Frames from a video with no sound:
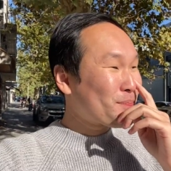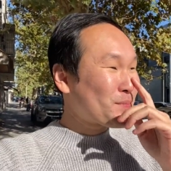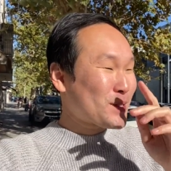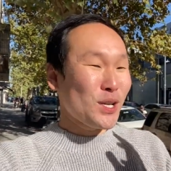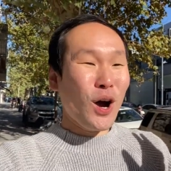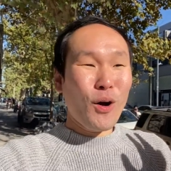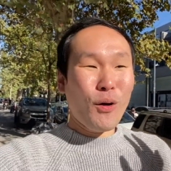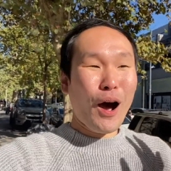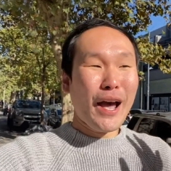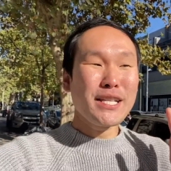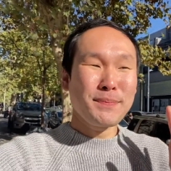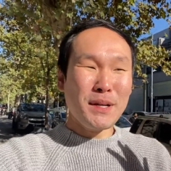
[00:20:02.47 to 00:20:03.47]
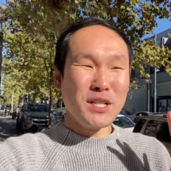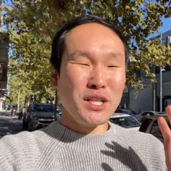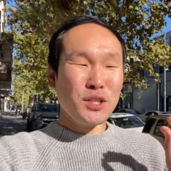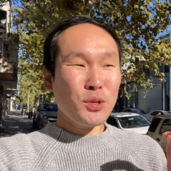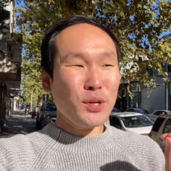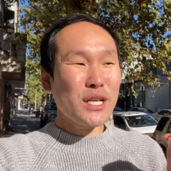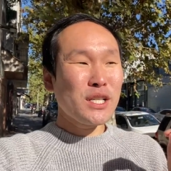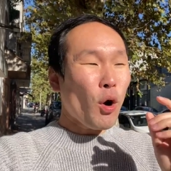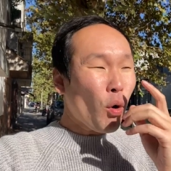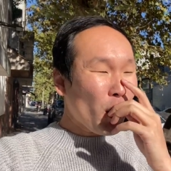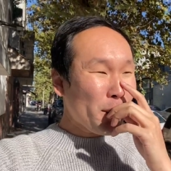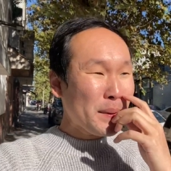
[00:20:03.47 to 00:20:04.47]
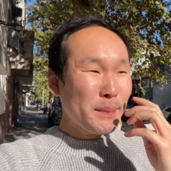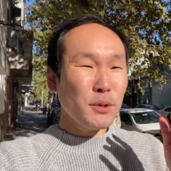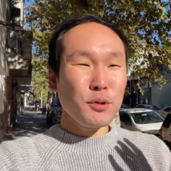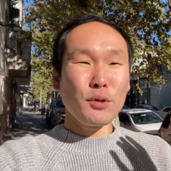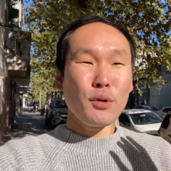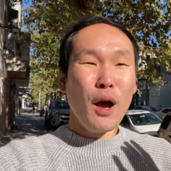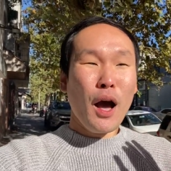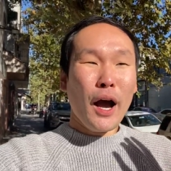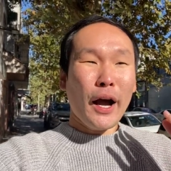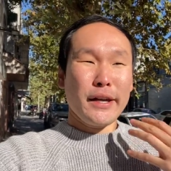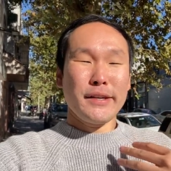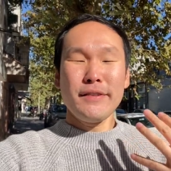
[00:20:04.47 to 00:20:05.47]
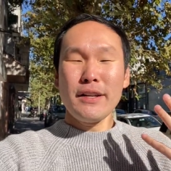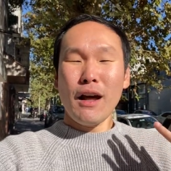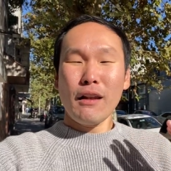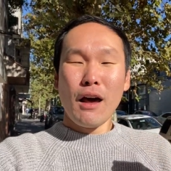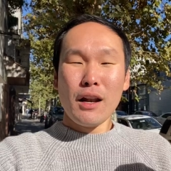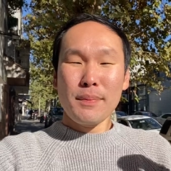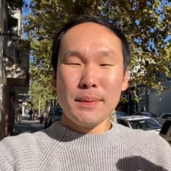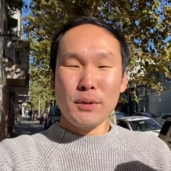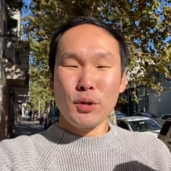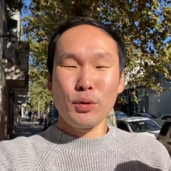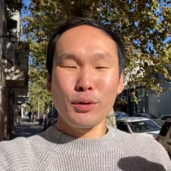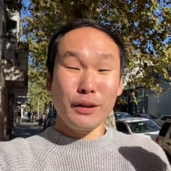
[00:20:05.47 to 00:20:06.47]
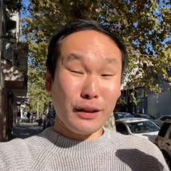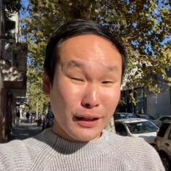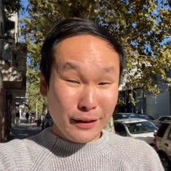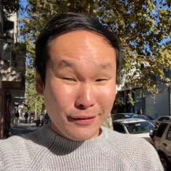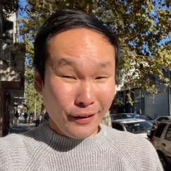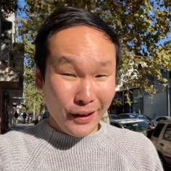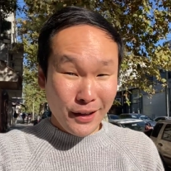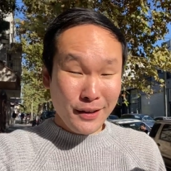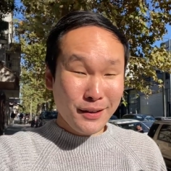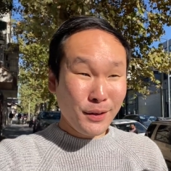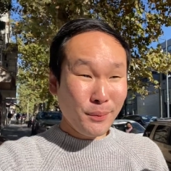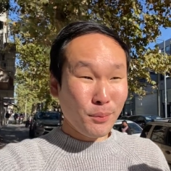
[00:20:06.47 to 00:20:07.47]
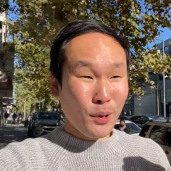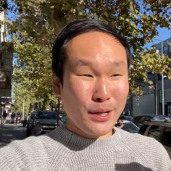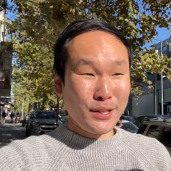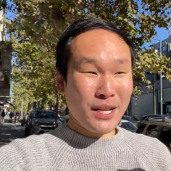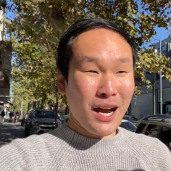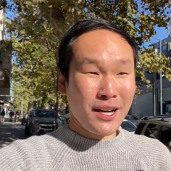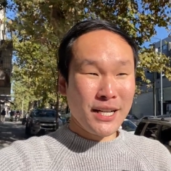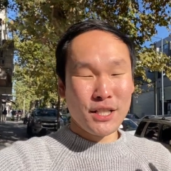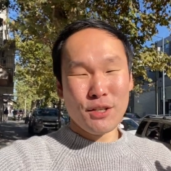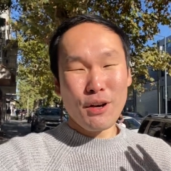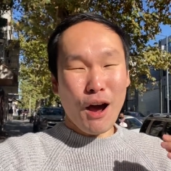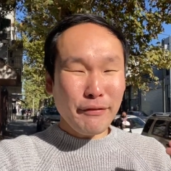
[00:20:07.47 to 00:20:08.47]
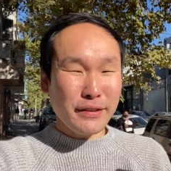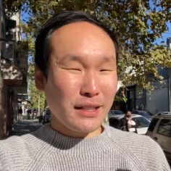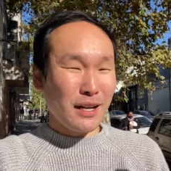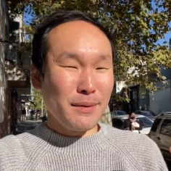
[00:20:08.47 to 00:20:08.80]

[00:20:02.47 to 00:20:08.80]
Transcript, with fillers: So especially tourists or people who, even a lot of people who live in Buenos Aires don't often come